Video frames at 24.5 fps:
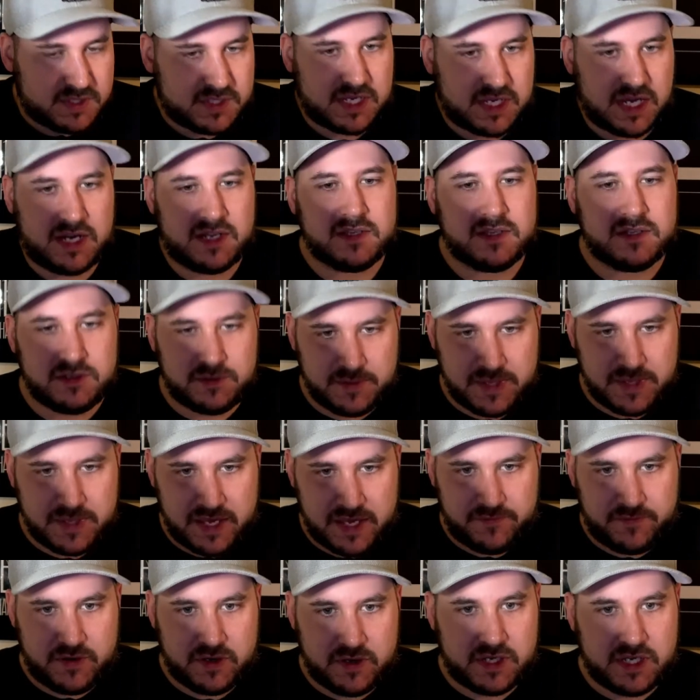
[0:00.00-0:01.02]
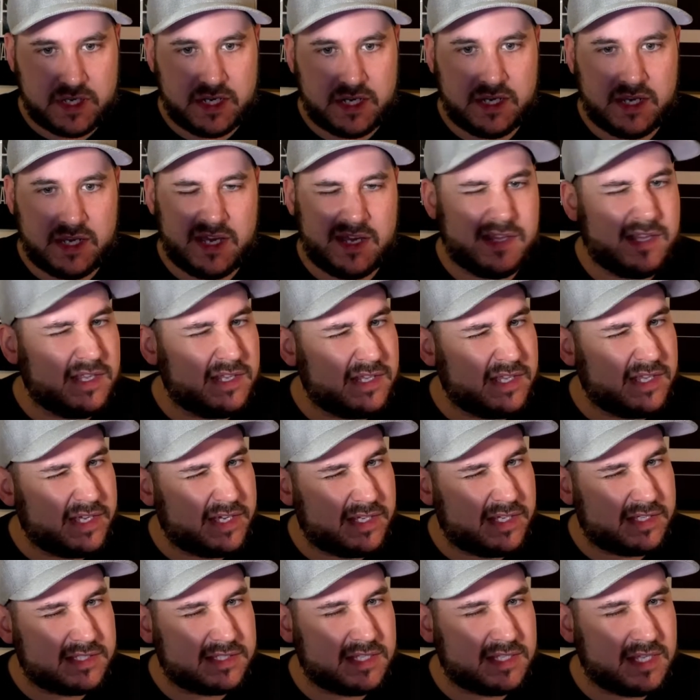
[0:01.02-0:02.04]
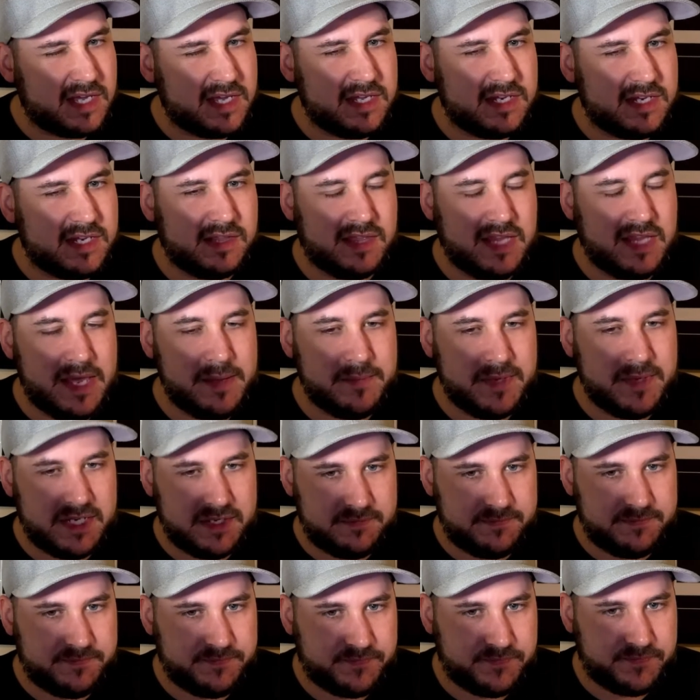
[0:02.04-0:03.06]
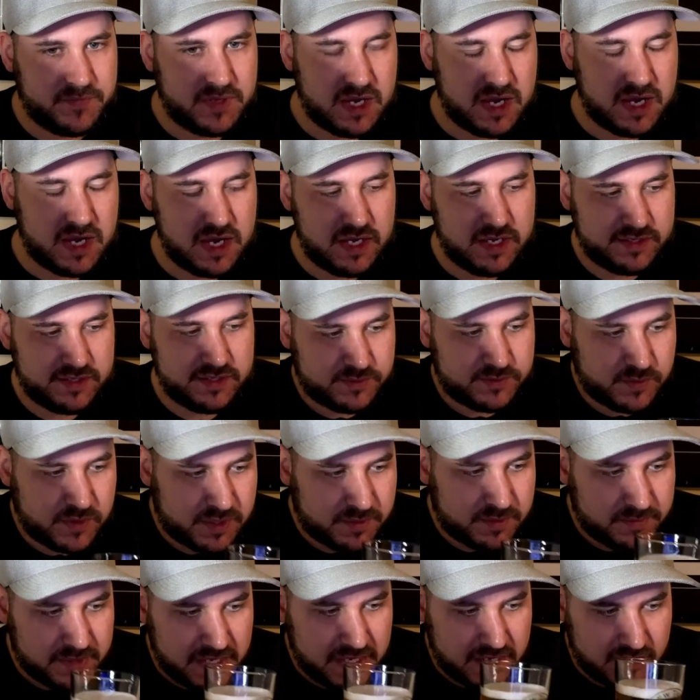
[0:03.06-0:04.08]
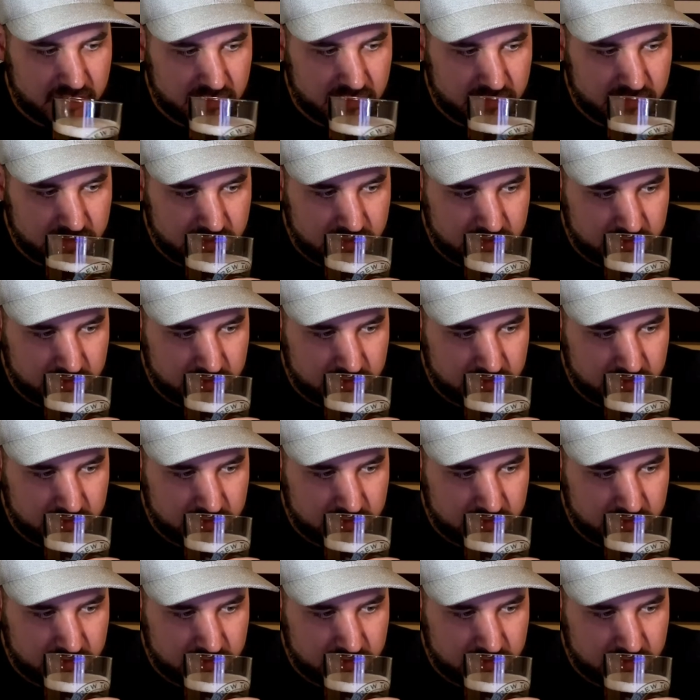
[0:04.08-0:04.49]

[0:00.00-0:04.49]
got a little bit of that funk in it, and then like a slight lemon is what I'm getting on the